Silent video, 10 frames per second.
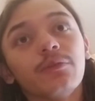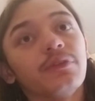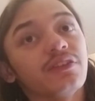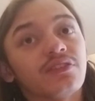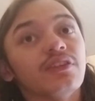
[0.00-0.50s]

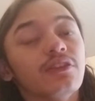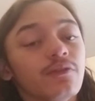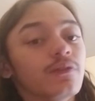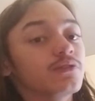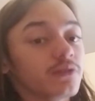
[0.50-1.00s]
it's an
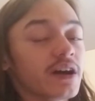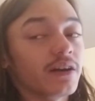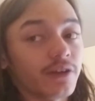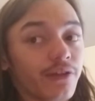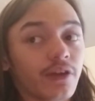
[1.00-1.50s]

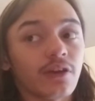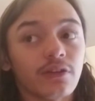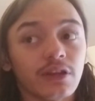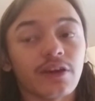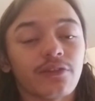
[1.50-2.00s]
individuality thing,
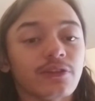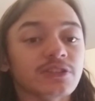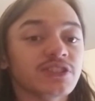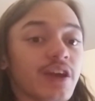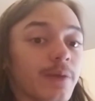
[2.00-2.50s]
unlike the
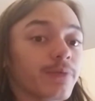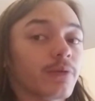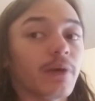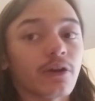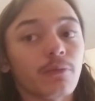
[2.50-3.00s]
Shape or
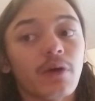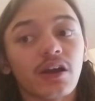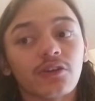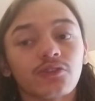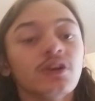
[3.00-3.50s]
Michael
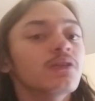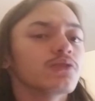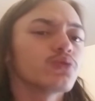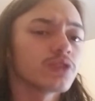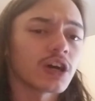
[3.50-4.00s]
Myers,
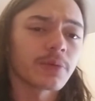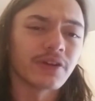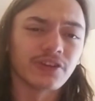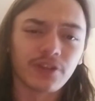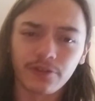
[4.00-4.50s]
which we'll talk about
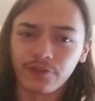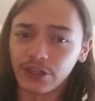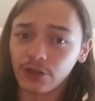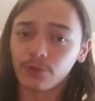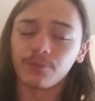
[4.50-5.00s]
in another
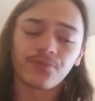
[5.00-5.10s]
video.